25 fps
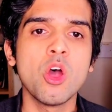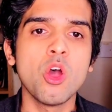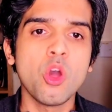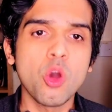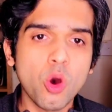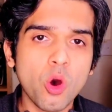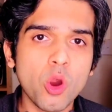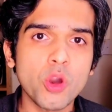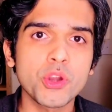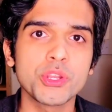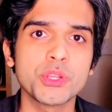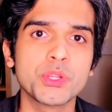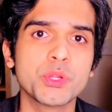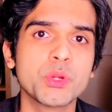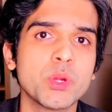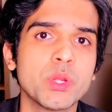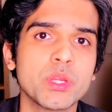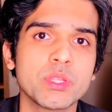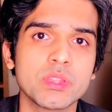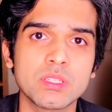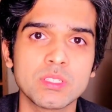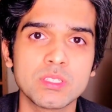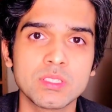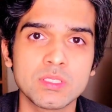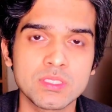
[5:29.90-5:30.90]
or you're
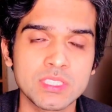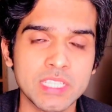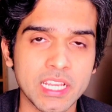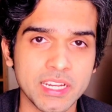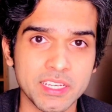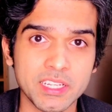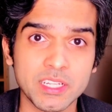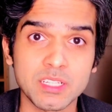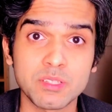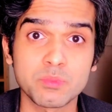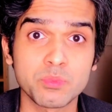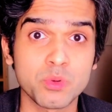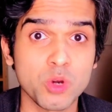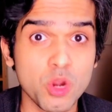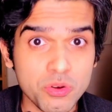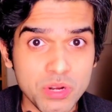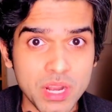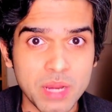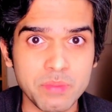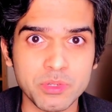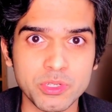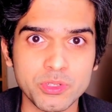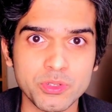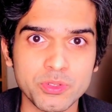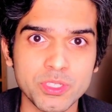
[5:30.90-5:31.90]
going the technical
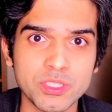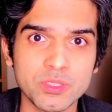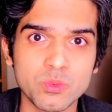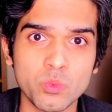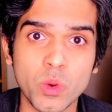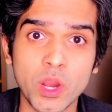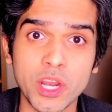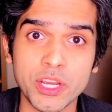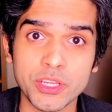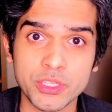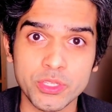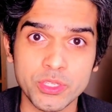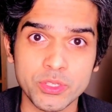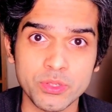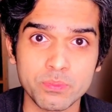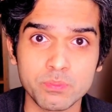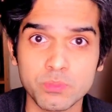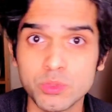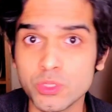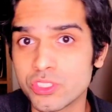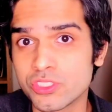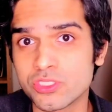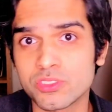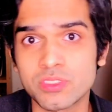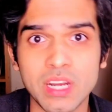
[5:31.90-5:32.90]
programmer route where you
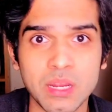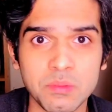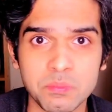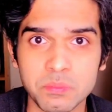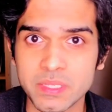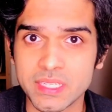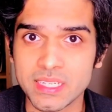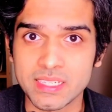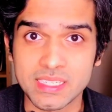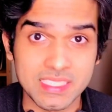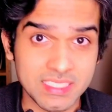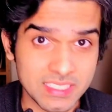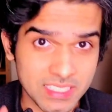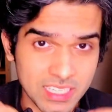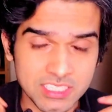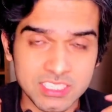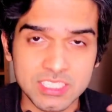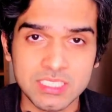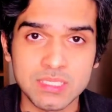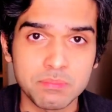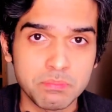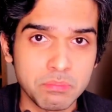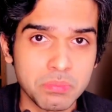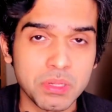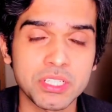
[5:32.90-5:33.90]
bootstrap it and
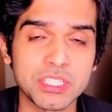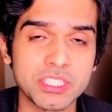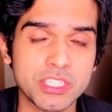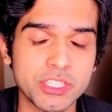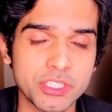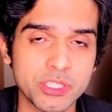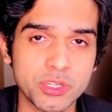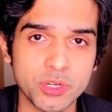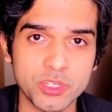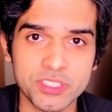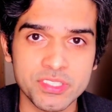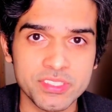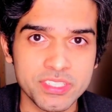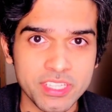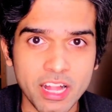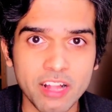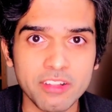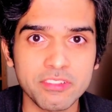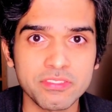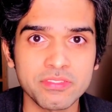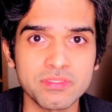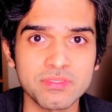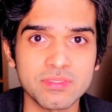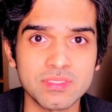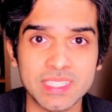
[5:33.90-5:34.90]
essentially build it
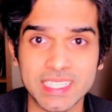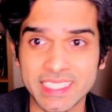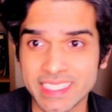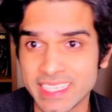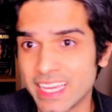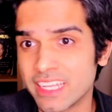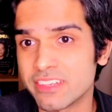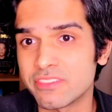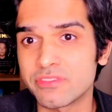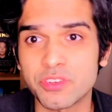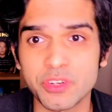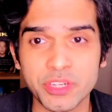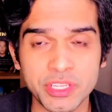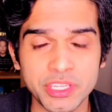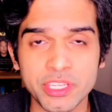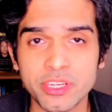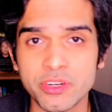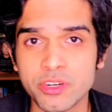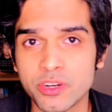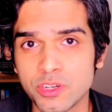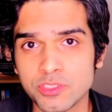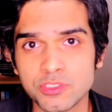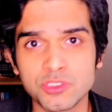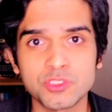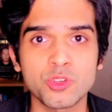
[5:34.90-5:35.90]
yourself again for a year
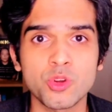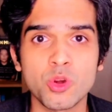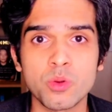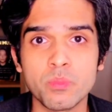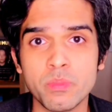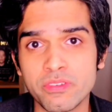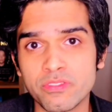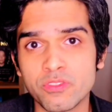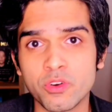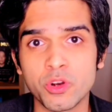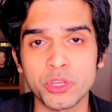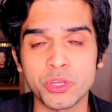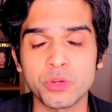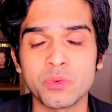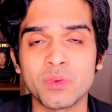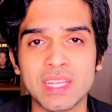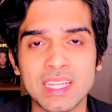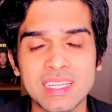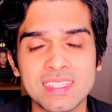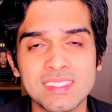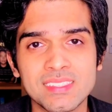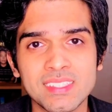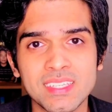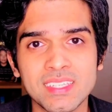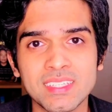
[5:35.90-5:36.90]
or so before you
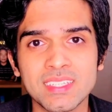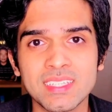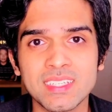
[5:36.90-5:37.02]
release it.